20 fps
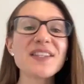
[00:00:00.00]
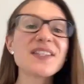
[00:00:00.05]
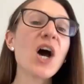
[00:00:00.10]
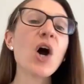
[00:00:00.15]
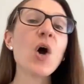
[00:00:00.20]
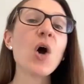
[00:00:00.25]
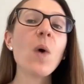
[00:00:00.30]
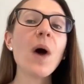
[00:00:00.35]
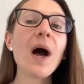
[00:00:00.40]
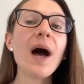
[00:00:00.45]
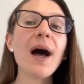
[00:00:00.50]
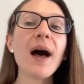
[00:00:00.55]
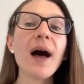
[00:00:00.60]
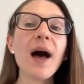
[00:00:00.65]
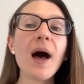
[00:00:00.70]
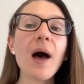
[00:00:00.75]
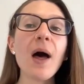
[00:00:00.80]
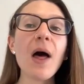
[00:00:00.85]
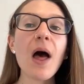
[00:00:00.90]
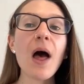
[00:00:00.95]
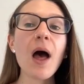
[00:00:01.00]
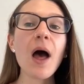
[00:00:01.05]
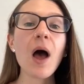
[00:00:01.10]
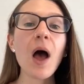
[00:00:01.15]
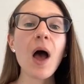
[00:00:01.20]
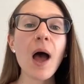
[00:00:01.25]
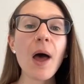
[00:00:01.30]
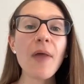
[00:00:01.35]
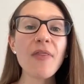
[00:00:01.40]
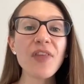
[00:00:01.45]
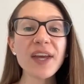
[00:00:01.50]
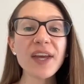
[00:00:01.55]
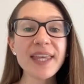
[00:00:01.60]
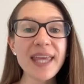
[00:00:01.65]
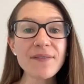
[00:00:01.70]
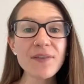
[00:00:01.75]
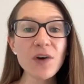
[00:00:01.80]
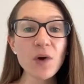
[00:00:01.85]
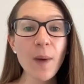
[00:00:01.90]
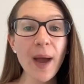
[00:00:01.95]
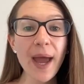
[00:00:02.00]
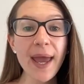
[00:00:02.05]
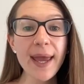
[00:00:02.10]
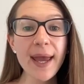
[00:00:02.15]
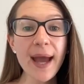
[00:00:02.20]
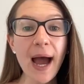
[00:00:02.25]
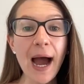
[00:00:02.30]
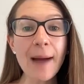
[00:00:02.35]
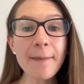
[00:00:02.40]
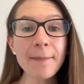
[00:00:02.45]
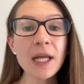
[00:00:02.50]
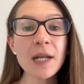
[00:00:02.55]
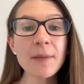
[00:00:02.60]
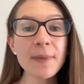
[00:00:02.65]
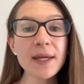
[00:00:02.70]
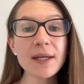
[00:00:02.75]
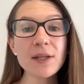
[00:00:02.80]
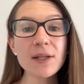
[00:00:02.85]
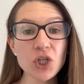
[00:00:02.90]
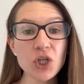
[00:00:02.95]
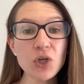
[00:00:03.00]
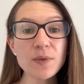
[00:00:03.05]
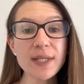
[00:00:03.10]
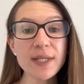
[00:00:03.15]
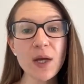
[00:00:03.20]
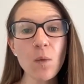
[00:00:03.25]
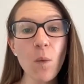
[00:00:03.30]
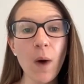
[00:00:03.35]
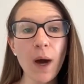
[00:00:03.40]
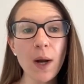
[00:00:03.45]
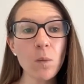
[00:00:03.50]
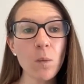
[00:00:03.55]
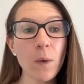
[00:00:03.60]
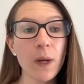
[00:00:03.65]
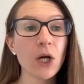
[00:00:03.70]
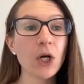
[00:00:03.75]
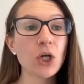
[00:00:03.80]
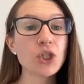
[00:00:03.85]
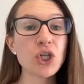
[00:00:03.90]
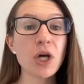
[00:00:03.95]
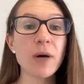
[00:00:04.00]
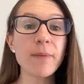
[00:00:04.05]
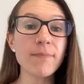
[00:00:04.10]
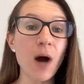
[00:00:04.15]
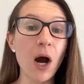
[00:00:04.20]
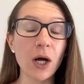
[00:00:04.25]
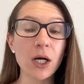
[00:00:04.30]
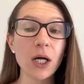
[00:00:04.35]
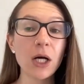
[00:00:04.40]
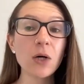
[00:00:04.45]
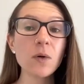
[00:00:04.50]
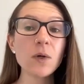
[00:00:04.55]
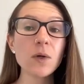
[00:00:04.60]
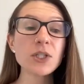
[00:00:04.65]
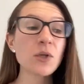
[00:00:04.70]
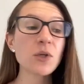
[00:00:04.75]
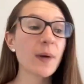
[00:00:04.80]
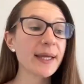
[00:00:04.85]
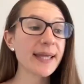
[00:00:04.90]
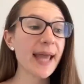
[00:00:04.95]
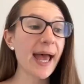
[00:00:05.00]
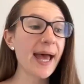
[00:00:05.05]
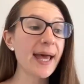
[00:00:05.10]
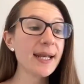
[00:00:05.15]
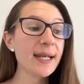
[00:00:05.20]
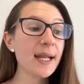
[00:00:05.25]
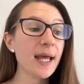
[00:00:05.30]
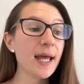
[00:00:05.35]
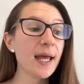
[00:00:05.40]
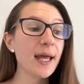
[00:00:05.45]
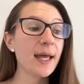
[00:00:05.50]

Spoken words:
So the giveaway, I'm going to be choosing one winner tomorrow. So again,